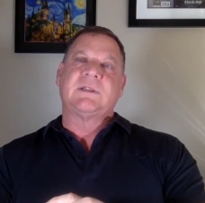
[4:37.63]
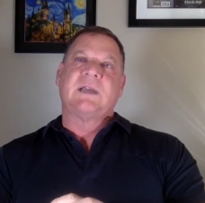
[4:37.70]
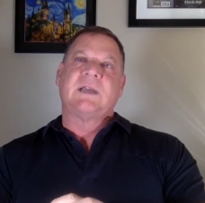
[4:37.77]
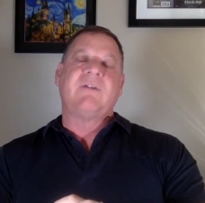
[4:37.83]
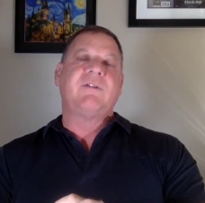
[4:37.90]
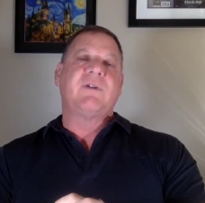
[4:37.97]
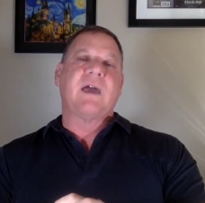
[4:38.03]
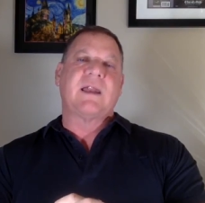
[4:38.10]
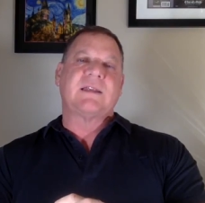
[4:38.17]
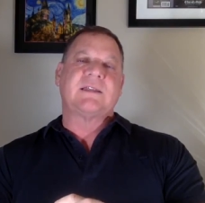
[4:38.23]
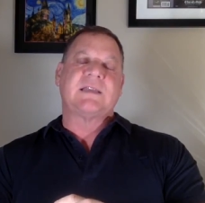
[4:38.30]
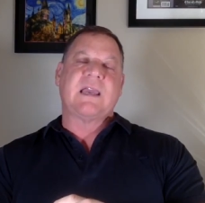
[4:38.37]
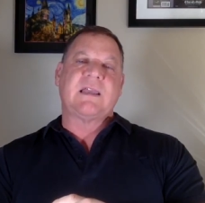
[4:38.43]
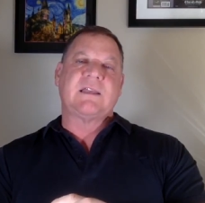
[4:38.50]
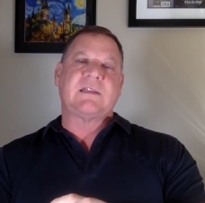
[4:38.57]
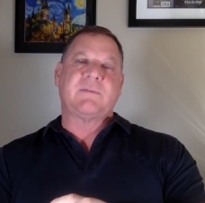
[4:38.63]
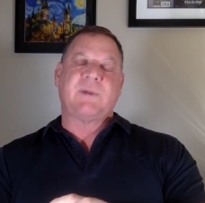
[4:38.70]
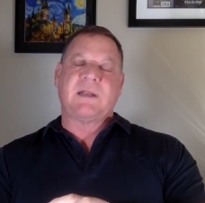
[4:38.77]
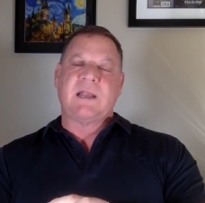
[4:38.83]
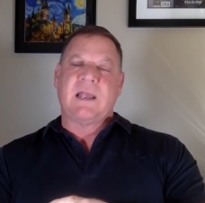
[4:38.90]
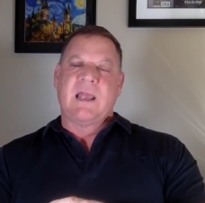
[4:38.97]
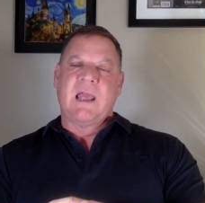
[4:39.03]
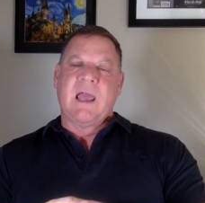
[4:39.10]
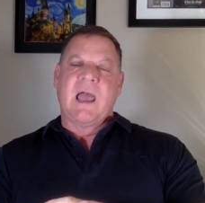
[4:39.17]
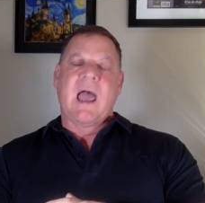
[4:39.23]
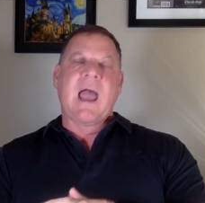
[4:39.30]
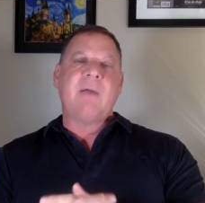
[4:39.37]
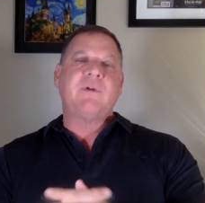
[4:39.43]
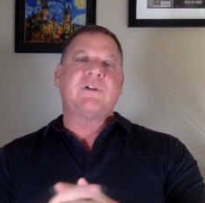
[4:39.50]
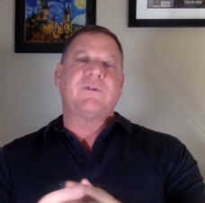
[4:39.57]
I don't know how to say this, but
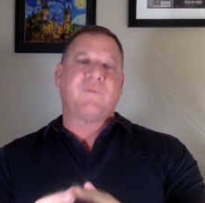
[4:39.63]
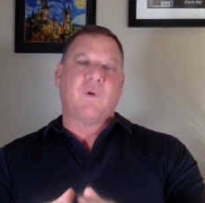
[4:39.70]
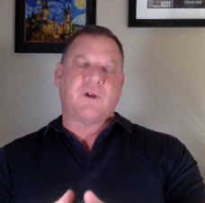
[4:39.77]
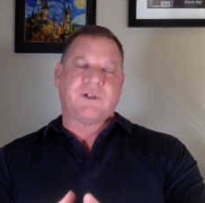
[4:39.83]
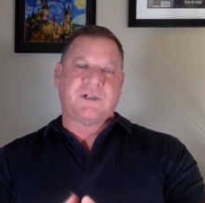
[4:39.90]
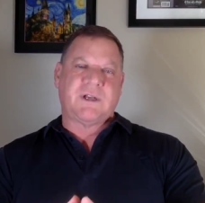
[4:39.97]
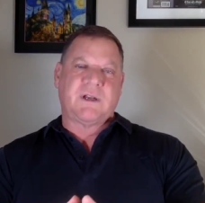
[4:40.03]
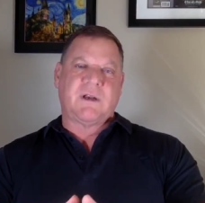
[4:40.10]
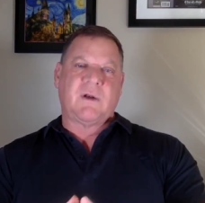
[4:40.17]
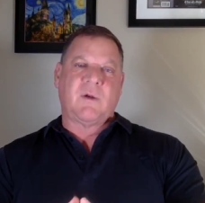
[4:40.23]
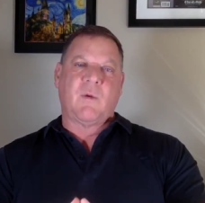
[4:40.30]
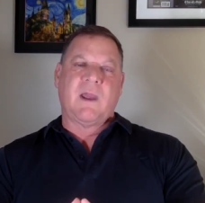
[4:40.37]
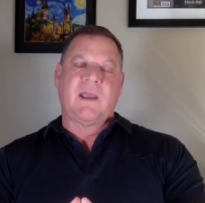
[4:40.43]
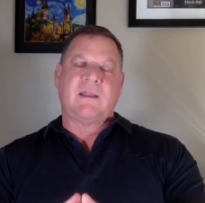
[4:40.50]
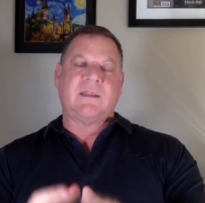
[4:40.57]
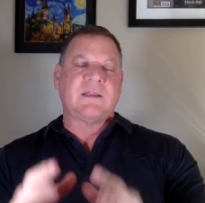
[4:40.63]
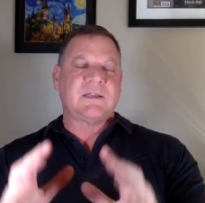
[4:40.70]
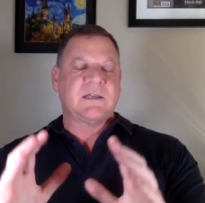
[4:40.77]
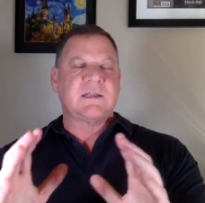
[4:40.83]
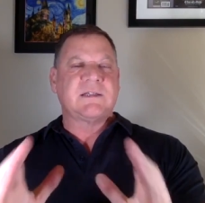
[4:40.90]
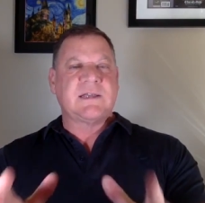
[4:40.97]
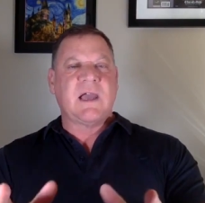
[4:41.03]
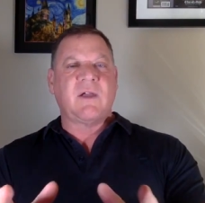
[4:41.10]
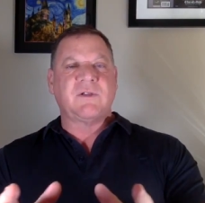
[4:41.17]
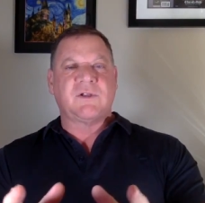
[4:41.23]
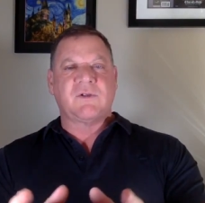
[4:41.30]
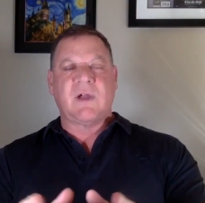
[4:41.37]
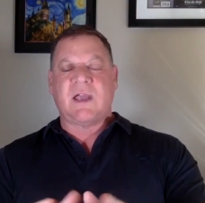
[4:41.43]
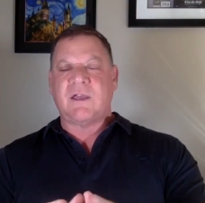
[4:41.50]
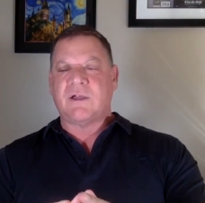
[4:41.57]
I was fortunate in a way. This is going to sound
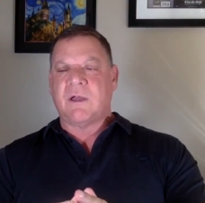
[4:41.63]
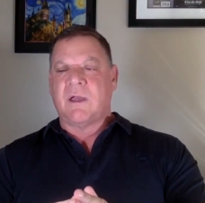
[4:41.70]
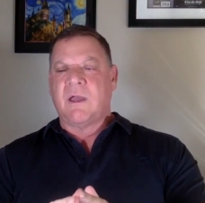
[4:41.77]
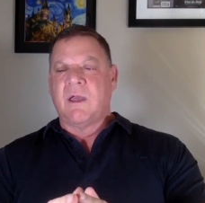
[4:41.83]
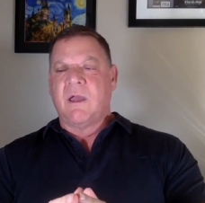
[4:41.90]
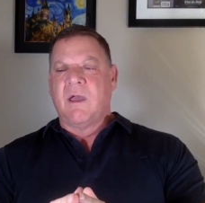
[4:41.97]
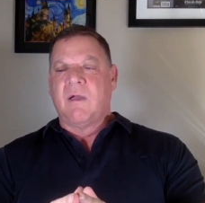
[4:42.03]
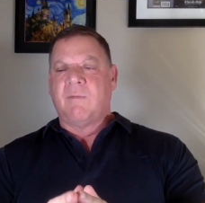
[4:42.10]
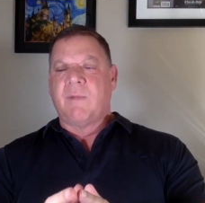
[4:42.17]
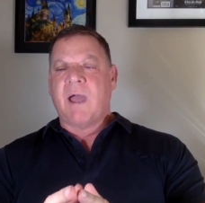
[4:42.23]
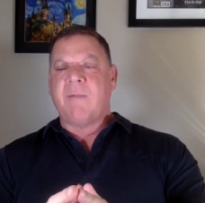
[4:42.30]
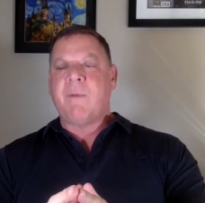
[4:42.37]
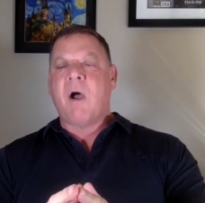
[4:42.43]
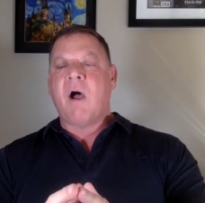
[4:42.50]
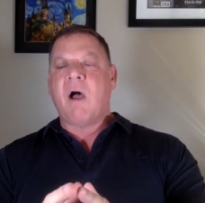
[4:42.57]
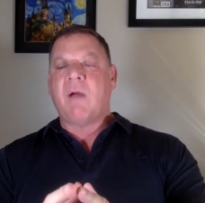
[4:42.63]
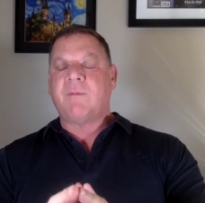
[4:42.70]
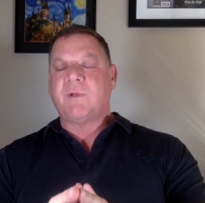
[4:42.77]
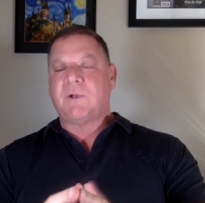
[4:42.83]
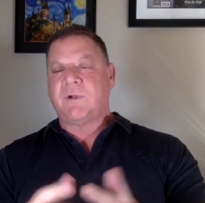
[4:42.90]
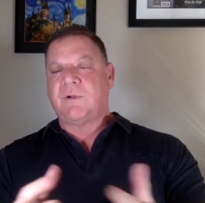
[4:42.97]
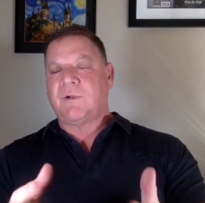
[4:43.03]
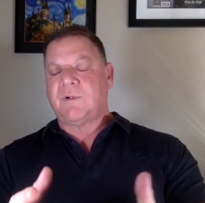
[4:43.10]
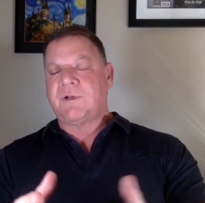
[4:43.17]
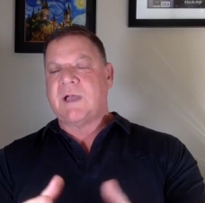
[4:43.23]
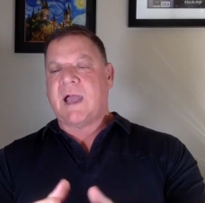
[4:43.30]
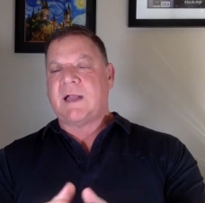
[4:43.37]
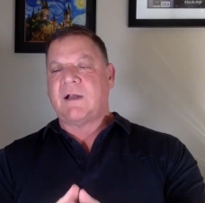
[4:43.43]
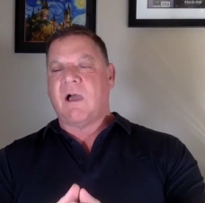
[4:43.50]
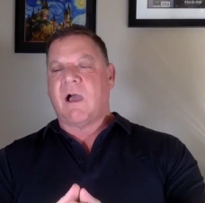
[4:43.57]
strange my mom, who, who
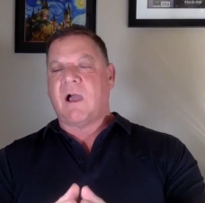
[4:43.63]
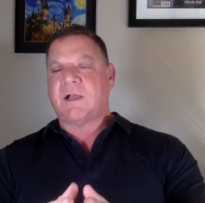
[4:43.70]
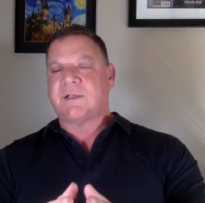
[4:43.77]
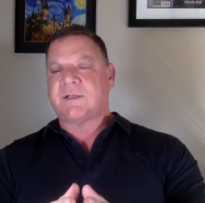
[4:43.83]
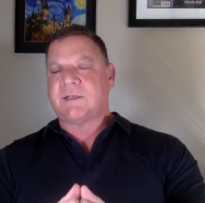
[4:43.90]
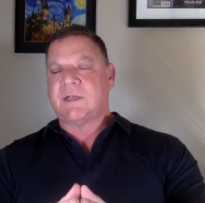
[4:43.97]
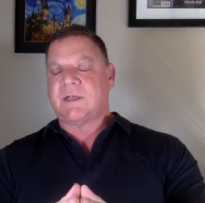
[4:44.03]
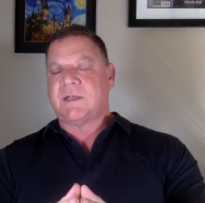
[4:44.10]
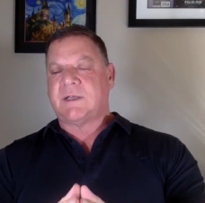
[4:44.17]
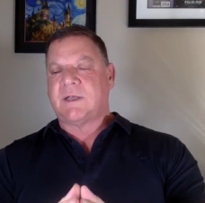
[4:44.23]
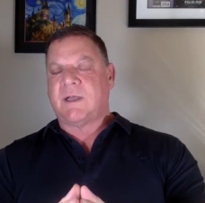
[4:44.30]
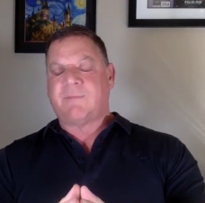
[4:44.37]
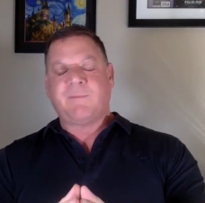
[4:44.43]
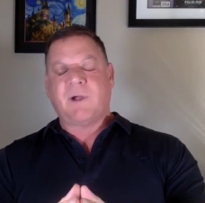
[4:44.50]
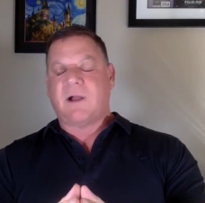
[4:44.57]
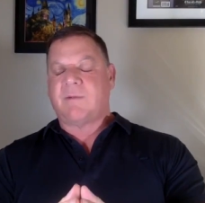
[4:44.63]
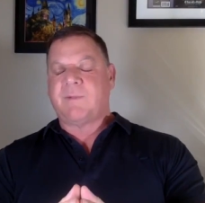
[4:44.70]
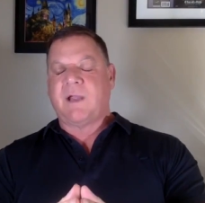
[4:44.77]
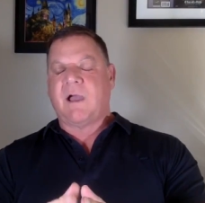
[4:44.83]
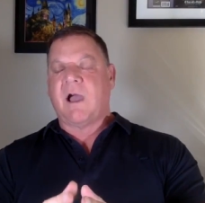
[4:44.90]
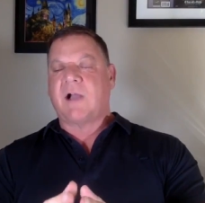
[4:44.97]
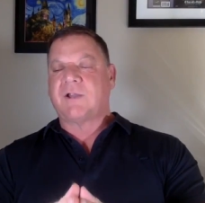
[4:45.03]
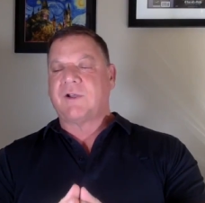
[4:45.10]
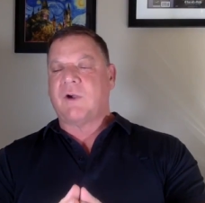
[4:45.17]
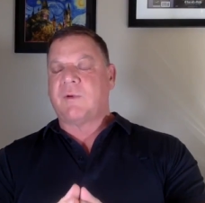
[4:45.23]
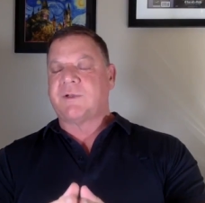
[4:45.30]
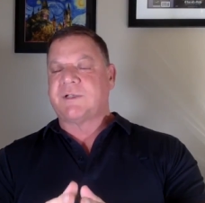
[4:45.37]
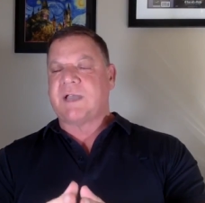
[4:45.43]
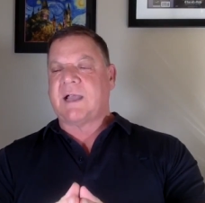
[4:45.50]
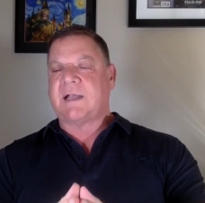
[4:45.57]
died August, uh, uh, pardon me,
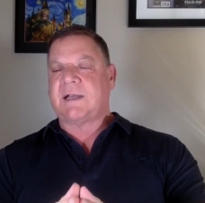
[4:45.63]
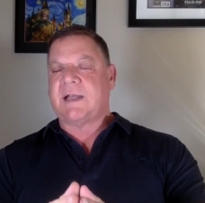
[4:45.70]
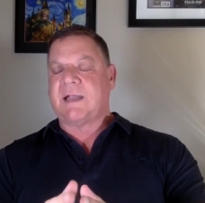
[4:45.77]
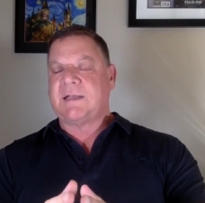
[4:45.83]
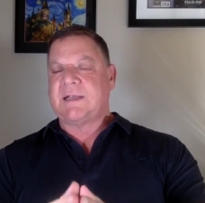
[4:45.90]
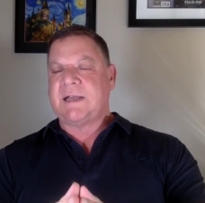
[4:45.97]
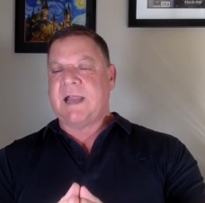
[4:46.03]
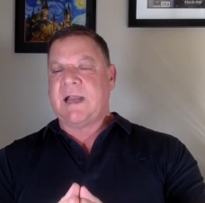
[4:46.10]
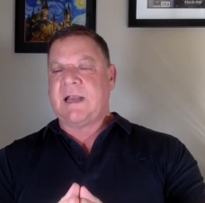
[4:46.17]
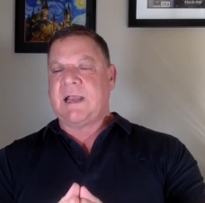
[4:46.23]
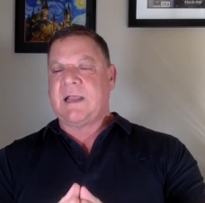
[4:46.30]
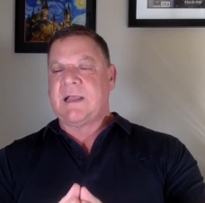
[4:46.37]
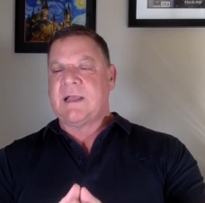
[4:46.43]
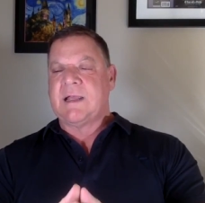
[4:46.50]
October 2nd, 1980,